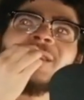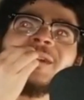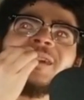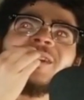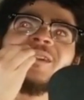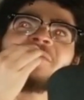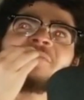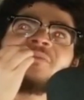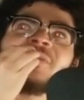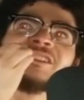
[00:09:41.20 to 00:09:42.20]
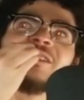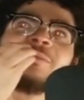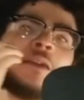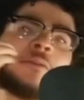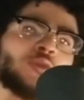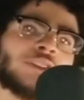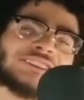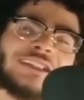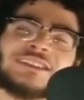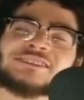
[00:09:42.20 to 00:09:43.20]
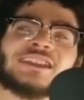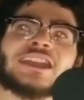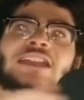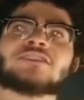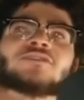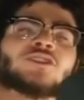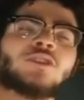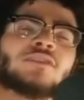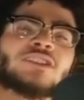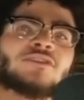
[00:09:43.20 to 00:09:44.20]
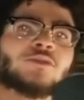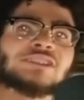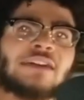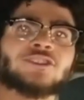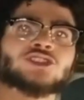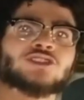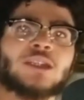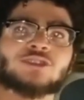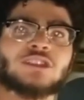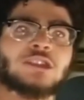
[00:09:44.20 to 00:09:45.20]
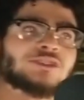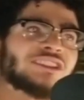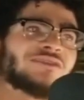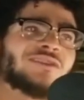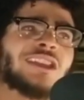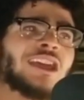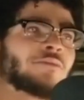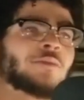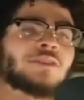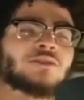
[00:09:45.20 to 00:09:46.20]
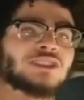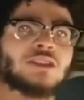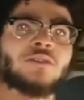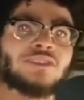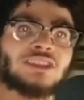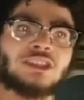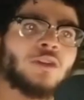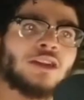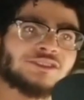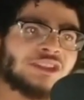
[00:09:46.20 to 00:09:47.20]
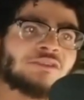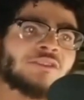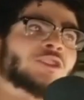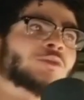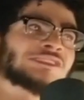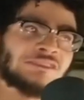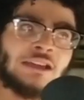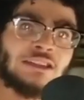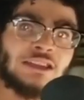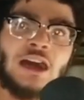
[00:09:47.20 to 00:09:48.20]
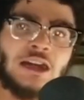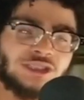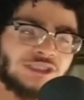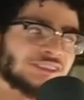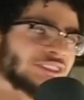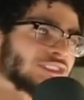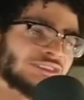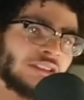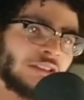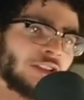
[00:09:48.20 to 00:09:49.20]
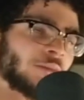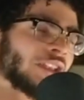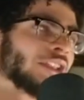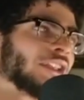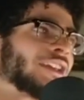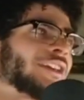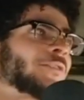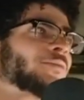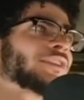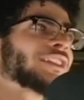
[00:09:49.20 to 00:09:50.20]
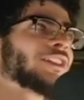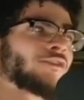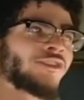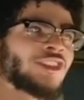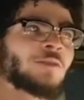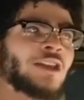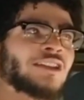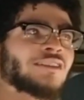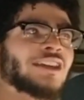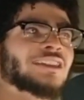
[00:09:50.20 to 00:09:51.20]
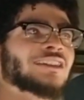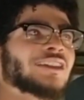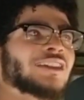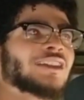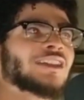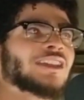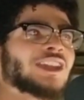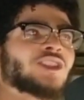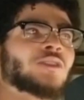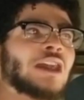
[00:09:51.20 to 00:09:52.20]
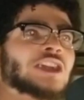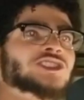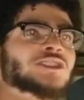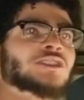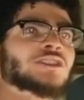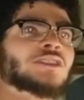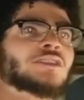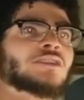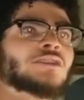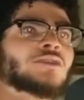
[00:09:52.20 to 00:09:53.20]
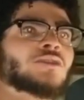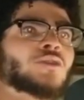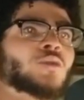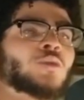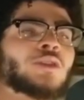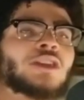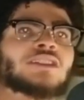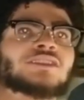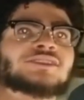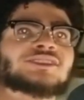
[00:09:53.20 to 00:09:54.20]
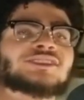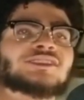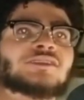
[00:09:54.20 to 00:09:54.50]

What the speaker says: So he probably was, at least, even if he was having dreams, or he was even, maybe, which I don't think he was, even if he was slightly conscious, just a little bit, is the thing about it, like, Inuyasha was